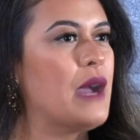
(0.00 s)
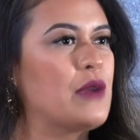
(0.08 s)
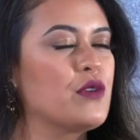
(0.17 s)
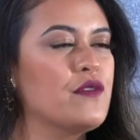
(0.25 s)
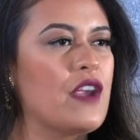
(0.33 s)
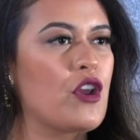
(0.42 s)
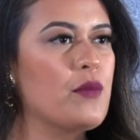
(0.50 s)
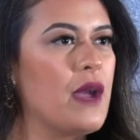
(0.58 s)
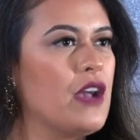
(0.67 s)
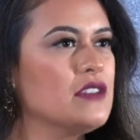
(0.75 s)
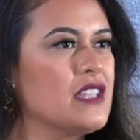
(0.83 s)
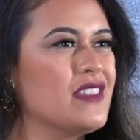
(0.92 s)
Mine were very
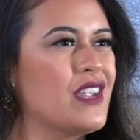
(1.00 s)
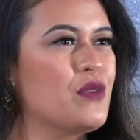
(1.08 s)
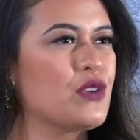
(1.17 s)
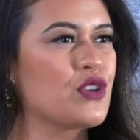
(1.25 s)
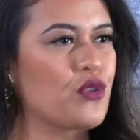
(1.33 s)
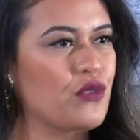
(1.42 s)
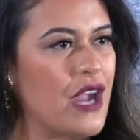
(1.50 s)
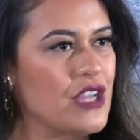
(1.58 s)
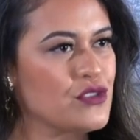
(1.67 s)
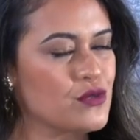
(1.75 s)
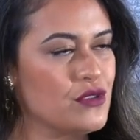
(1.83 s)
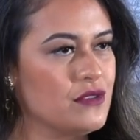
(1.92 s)
mild and they were
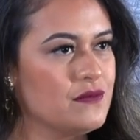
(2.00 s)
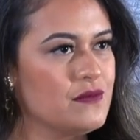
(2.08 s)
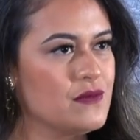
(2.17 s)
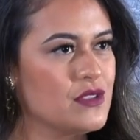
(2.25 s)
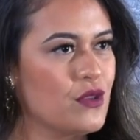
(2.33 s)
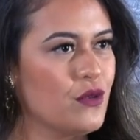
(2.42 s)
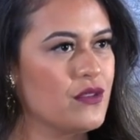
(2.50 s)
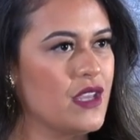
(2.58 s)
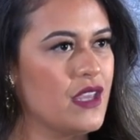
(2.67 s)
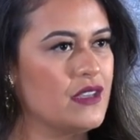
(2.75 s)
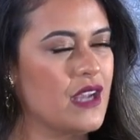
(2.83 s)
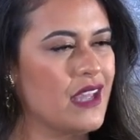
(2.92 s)
gradual. So
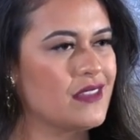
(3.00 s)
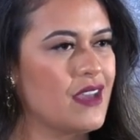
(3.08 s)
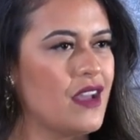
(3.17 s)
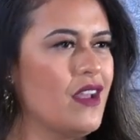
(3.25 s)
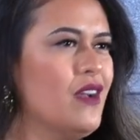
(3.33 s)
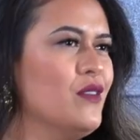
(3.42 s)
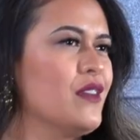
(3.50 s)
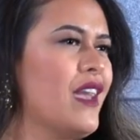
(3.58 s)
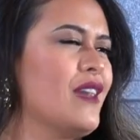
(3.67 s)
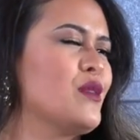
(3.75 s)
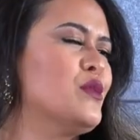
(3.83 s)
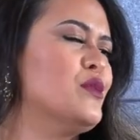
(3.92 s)
then I thought, oh,
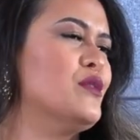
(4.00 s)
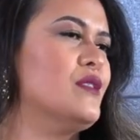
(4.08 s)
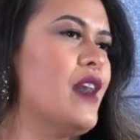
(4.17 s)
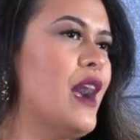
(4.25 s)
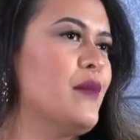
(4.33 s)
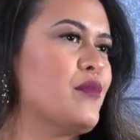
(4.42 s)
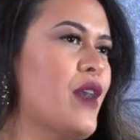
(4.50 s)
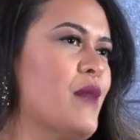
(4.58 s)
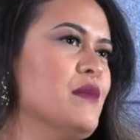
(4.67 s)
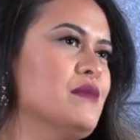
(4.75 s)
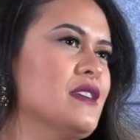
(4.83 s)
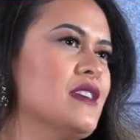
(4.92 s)
okay, cool. I'm
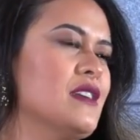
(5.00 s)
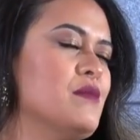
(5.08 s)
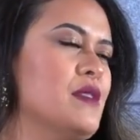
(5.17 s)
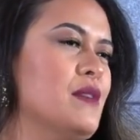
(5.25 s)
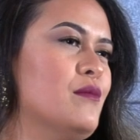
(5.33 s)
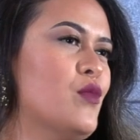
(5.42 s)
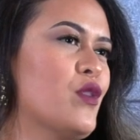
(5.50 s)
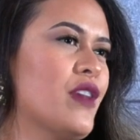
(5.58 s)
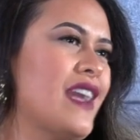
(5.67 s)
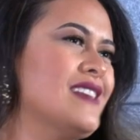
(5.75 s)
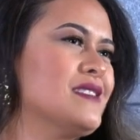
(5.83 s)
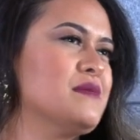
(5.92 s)
probably going to be more
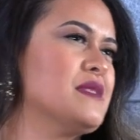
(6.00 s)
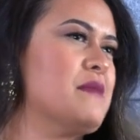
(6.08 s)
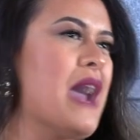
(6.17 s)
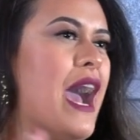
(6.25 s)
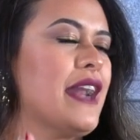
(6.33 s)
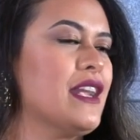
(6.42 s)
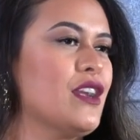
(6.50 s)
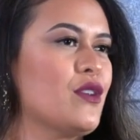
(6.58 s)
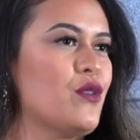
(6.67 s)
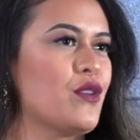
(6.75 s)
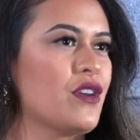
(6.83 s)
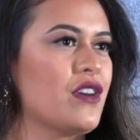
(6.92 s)

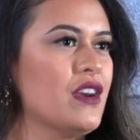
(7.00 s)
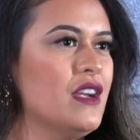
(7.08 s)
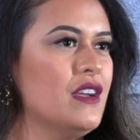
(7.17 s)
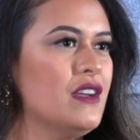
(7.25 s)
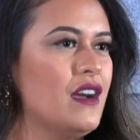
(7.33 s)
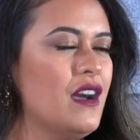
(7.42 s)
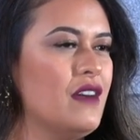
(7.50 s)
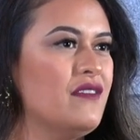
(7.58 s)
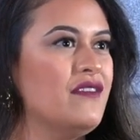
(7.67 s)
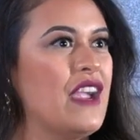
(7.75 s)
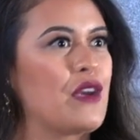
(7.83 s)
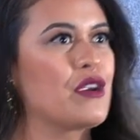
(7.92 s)
asymptomatic or
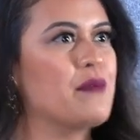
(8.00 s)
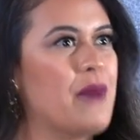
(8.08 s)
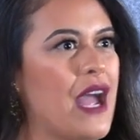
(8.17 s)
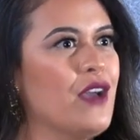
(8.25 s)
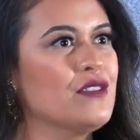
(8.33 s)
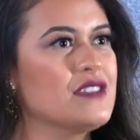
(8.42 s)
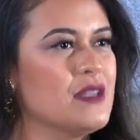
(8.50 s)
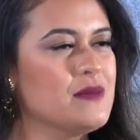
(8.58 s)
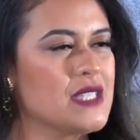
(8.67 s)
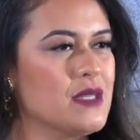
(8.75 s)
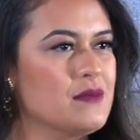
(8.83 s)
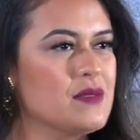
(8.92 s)
very mild
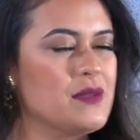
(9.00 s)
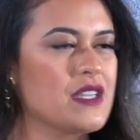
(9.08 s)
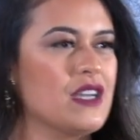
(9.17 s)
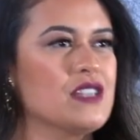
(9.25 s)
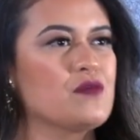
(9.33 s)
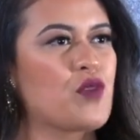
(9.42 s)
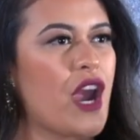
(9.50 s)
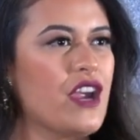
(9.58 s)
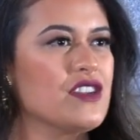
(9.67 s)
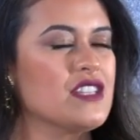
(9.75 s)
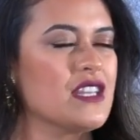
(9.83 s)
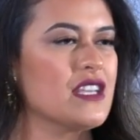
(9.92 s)
symptoms because
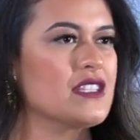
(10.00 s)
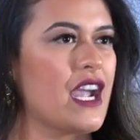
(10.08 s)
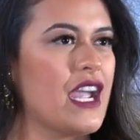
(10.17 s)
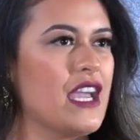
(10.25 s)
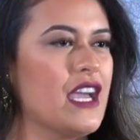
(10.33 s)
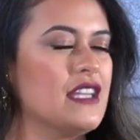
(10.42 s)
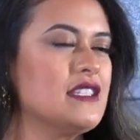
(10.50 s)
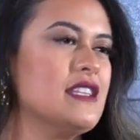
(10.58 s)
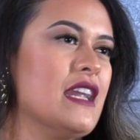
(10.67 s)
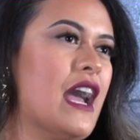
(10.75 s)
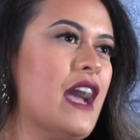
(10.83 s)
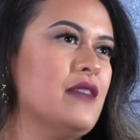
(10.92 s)
prior to this, I had
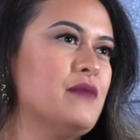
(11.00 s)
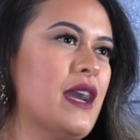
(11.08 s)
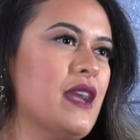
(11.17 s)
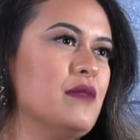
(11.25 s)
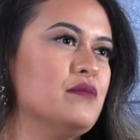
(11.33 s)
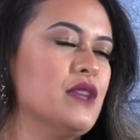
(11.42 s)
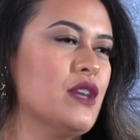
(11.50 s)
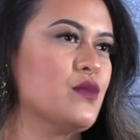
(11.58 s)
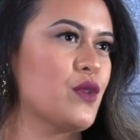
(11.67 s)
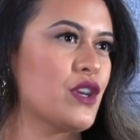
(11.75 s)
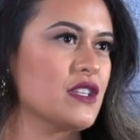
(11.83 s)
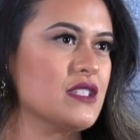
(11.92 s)
had my blood
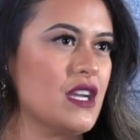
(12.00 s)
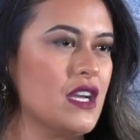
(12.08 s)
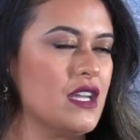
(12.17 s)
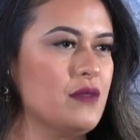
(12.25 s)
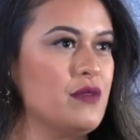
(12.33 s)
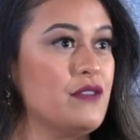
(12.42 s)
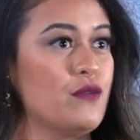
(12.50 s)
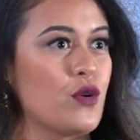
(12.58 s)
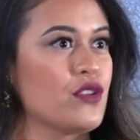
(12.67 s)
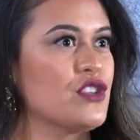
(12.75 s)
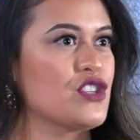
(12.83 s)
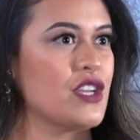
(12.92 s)
work done
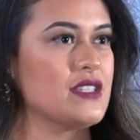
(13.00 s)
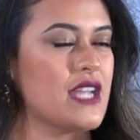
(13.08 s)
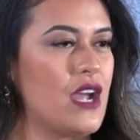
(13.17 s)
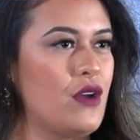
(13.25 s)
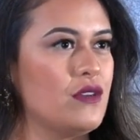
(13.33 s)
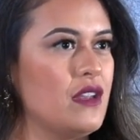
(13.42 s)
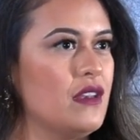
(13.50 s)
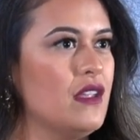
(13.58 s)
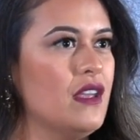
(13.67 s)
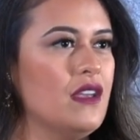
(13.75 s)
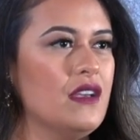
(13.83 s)
before the shutdown and